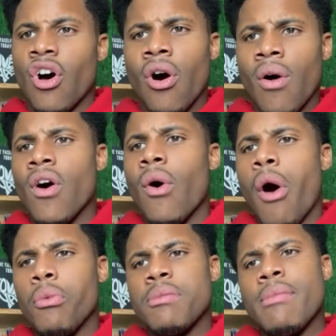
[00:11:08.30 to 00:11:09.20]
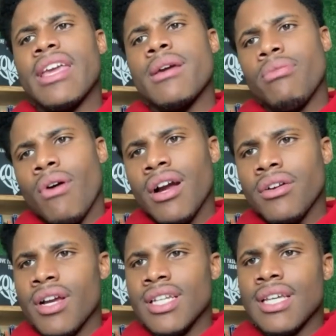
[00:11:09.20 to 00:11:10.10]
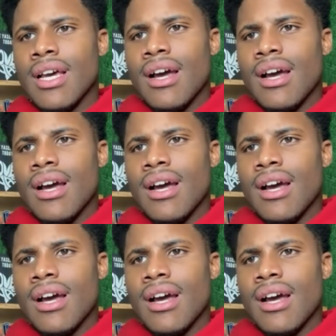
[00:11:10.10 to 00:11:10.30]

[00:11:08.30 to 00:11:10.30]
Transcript: although I would be making progress,